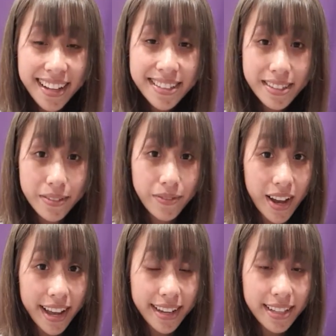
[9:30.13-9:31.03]

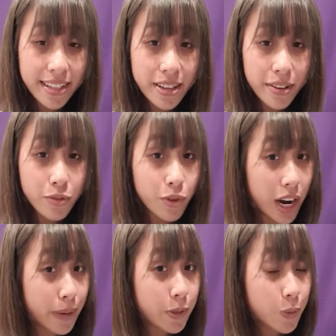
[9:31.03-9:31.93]
Divine
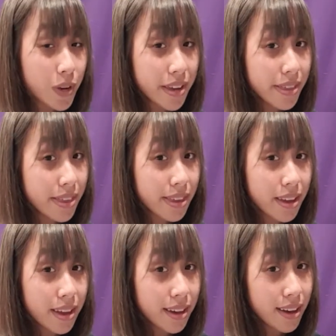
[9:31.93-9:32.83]
rhymes with
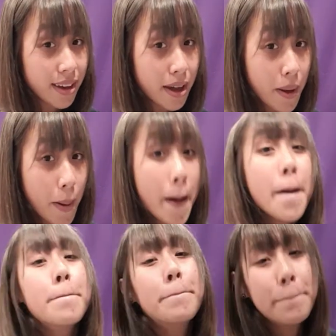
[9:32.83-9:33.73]

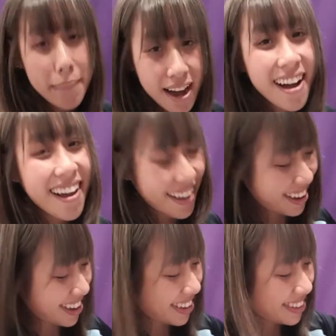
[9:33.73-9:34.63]

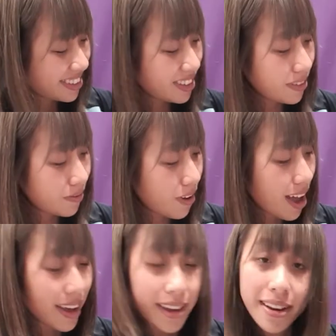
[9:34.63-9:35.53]
mine.
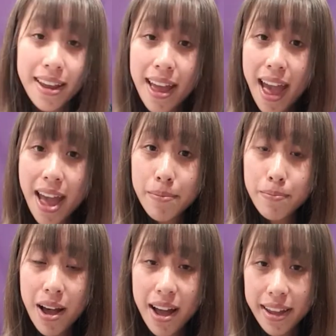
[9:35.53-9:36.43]
Divine and
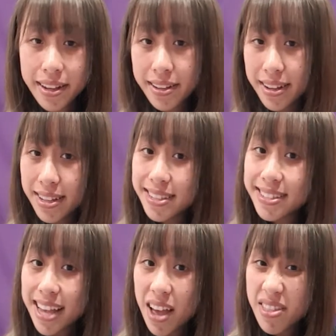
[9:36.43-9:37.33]
mine
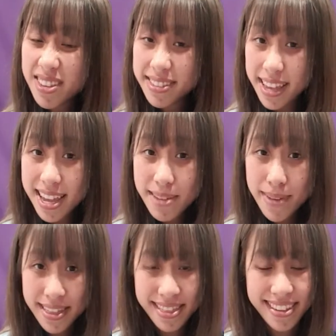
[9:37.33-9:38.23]
sound the same
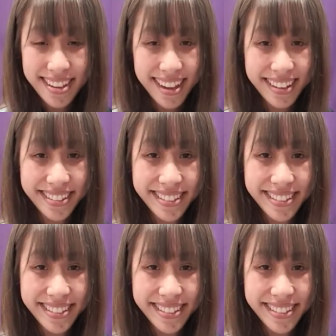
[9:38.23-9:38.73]
at the end.